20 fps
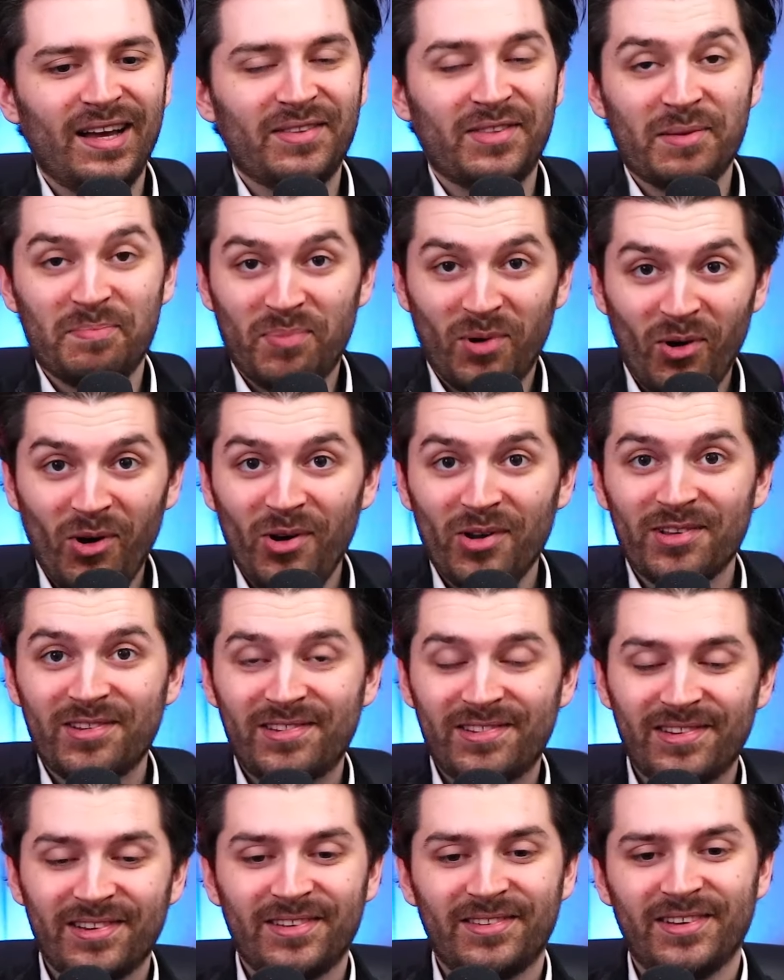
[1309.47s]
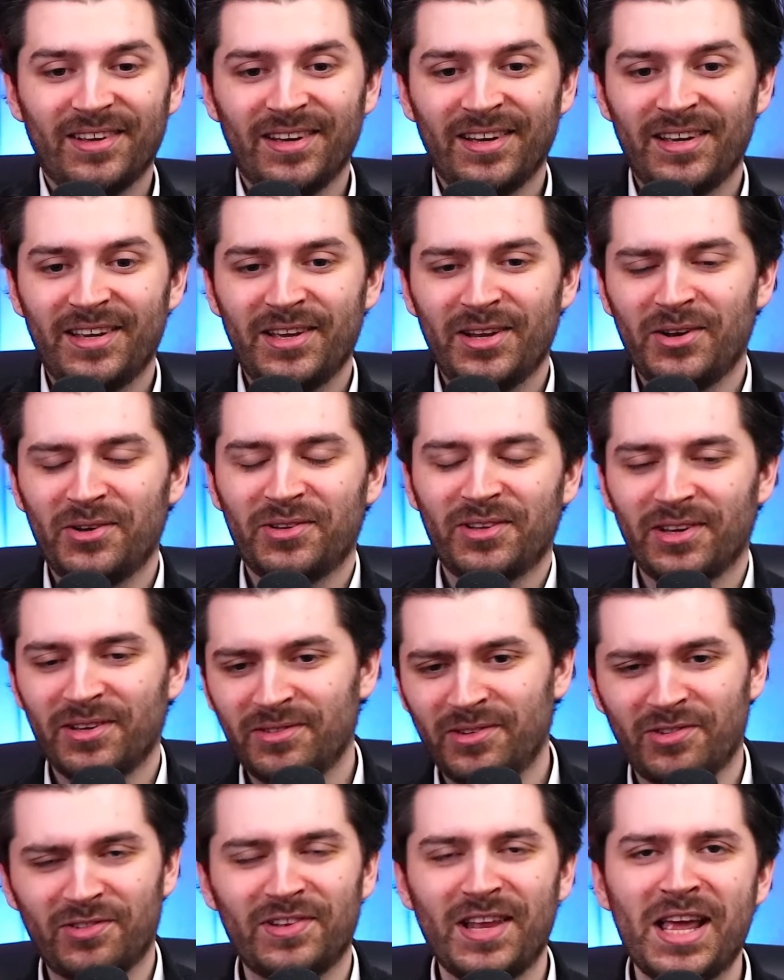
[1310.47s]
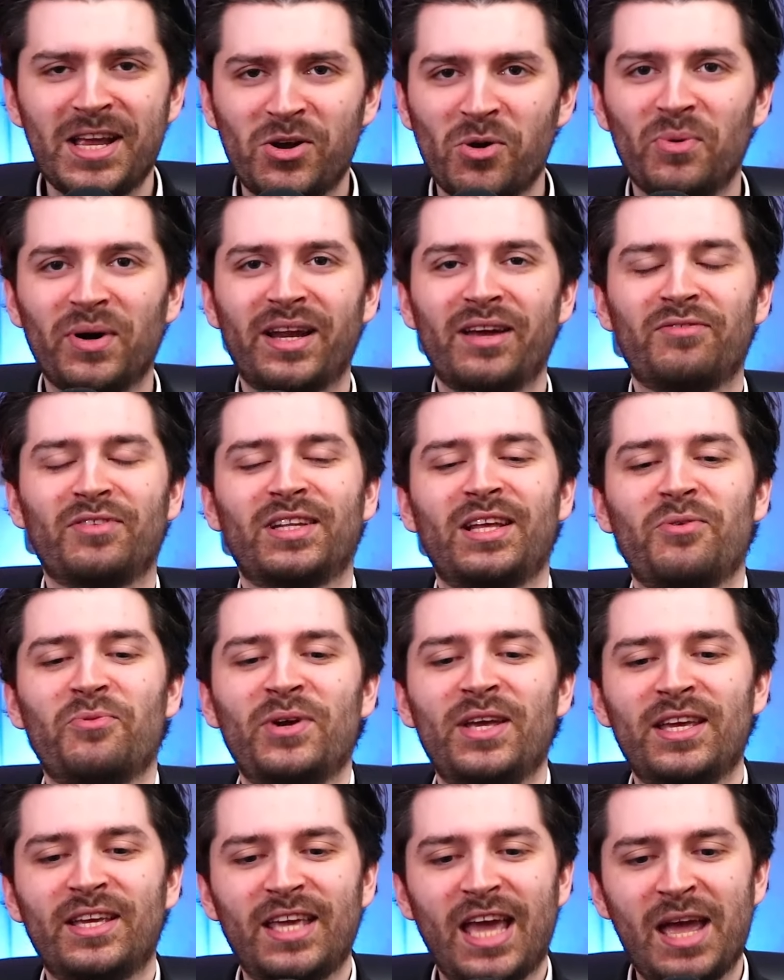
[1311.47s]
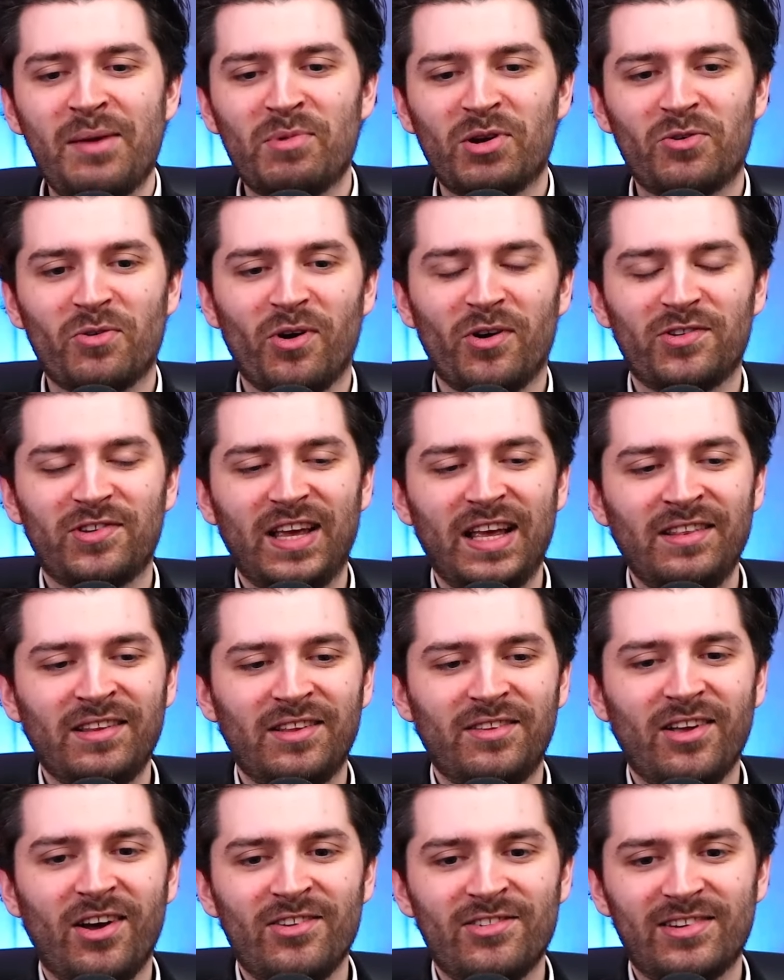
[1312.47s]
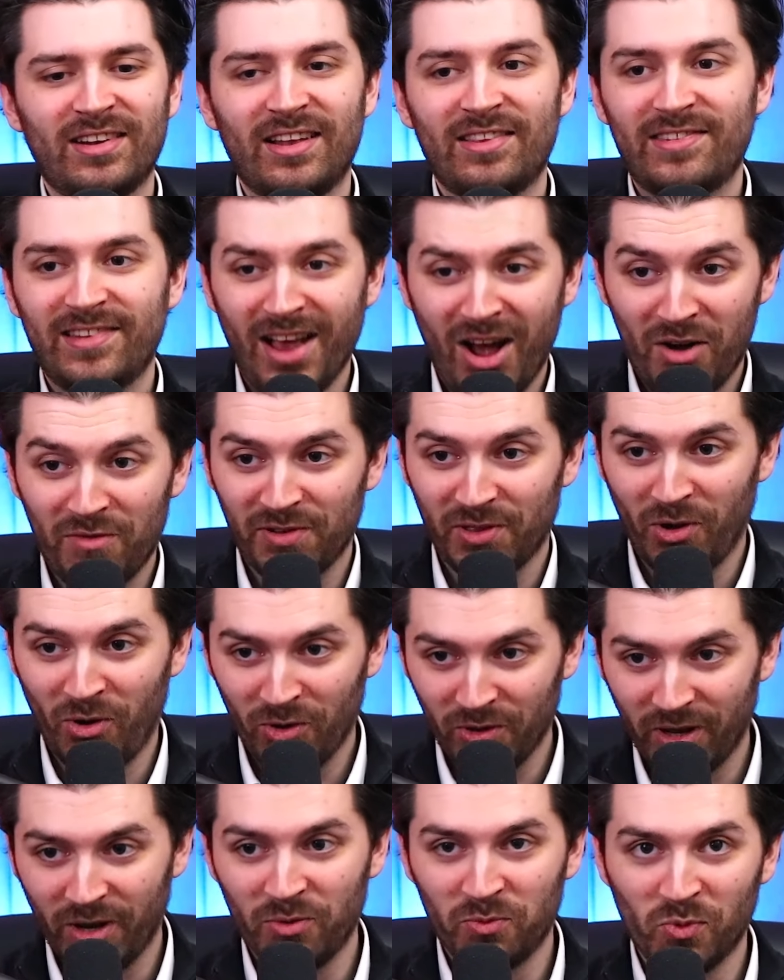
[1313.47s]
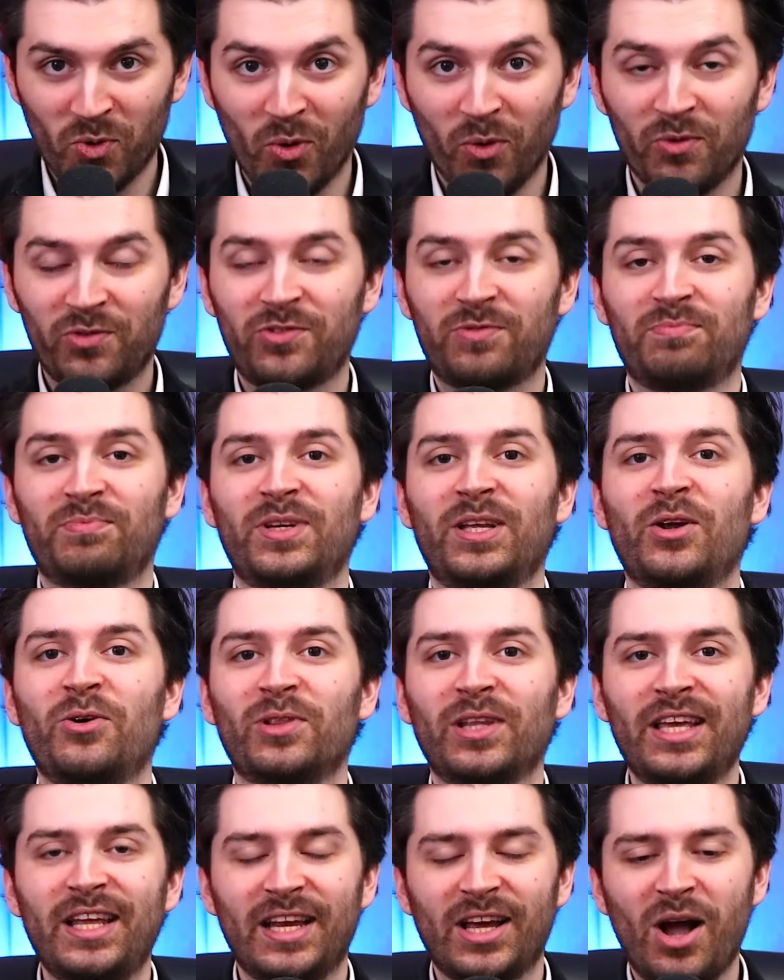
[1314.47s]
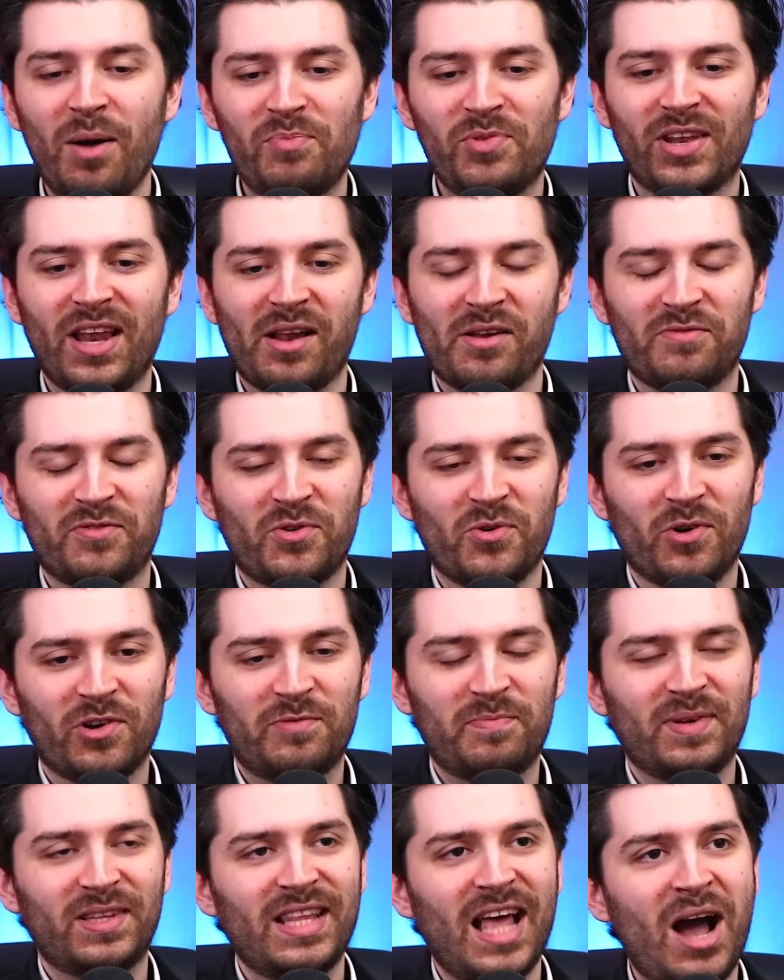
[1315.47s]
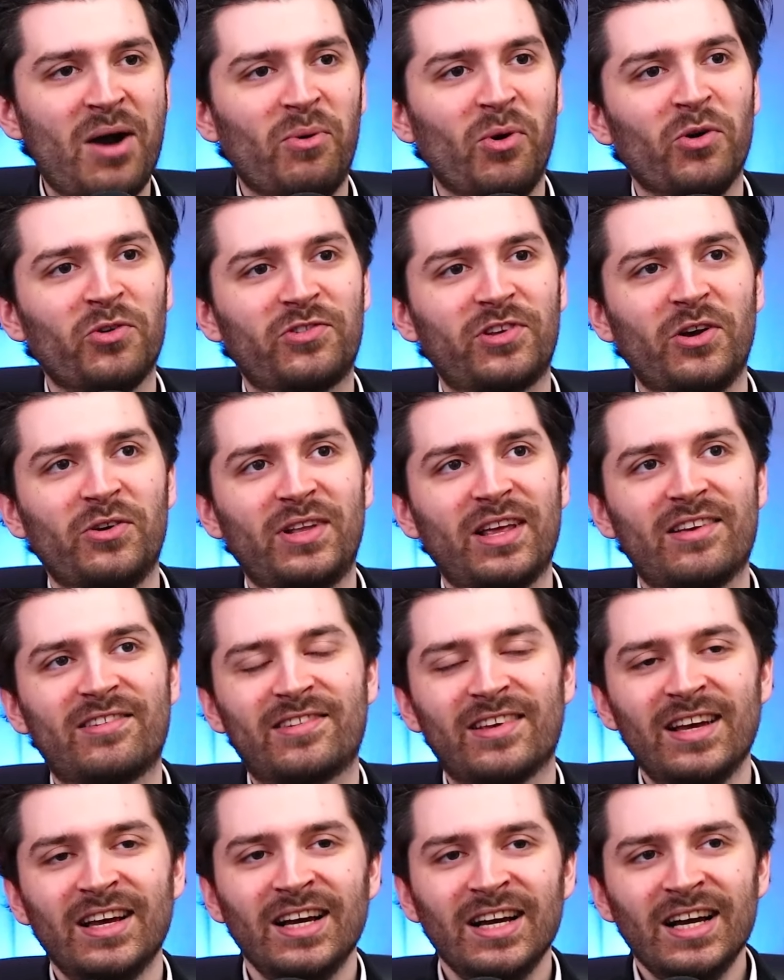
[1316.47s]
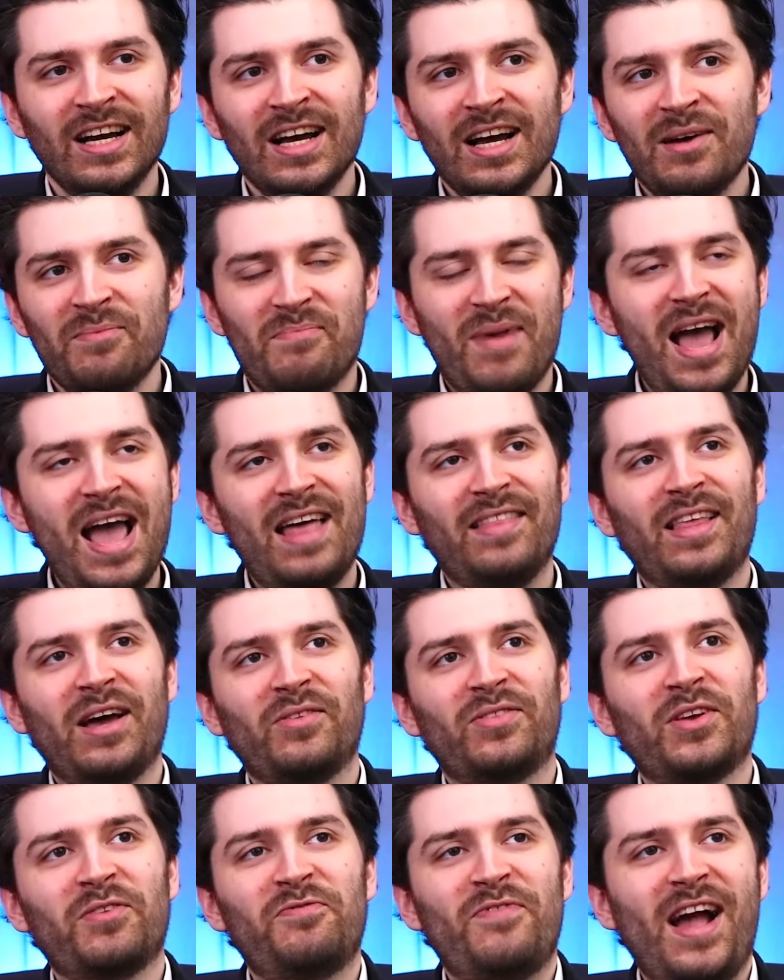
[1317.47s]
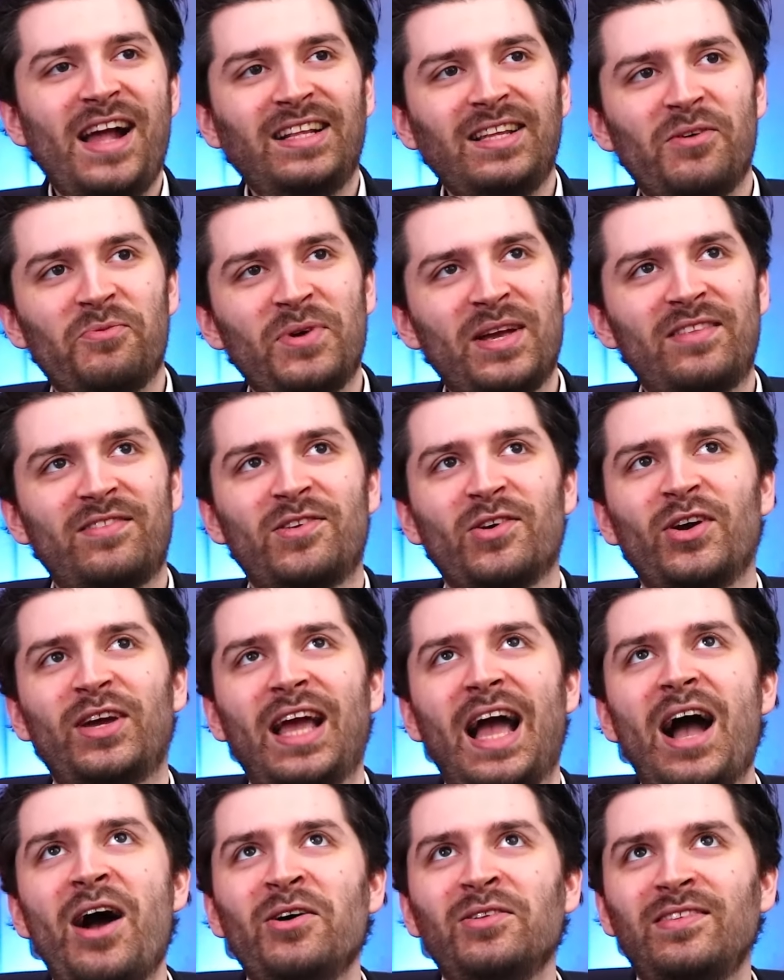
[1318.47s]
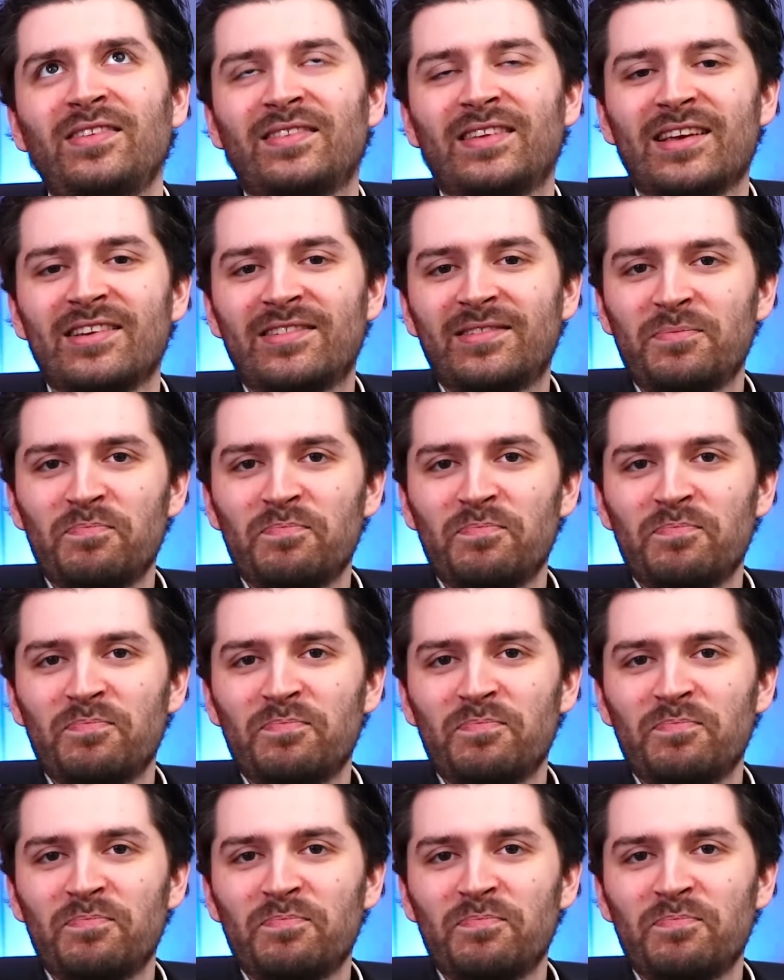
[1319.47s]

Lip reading: boss, the snake or whatever that we came across in the dungeon itself and all the wolves, you know, leading up to that, of course, but now also this, man, that the fact that we took out this